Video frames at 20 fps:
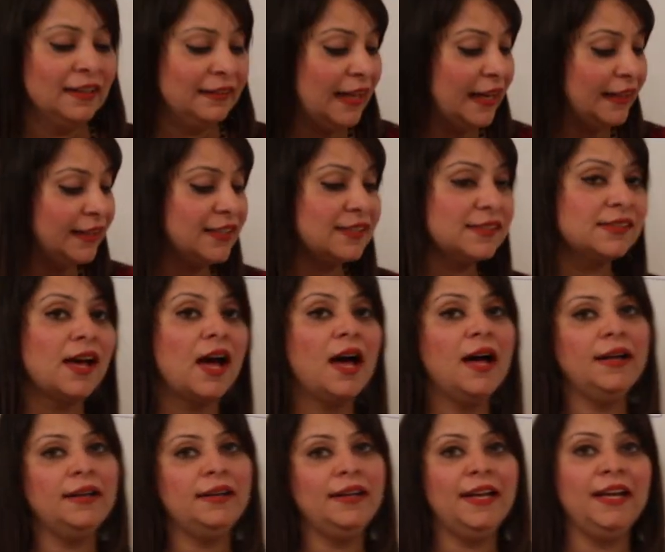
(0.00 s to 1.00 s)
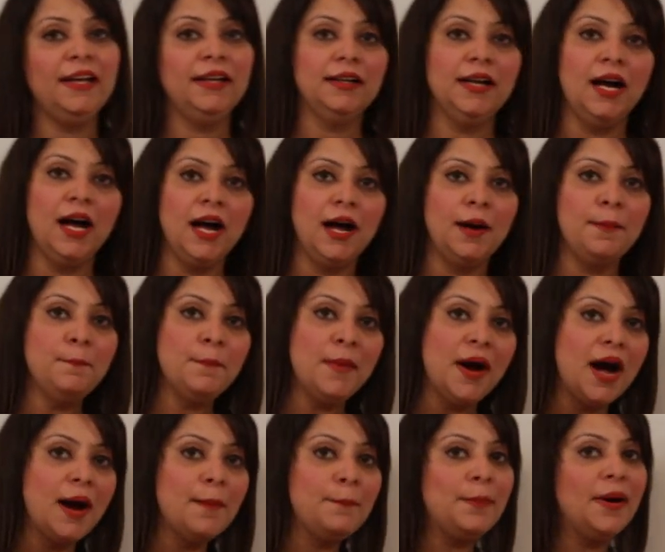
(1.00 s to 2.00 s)
that is sa, re, ga,
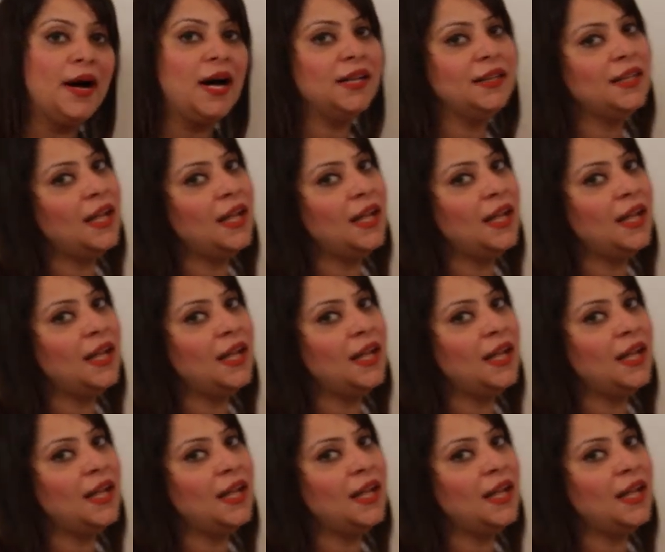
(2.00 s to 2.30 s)
ma, pa,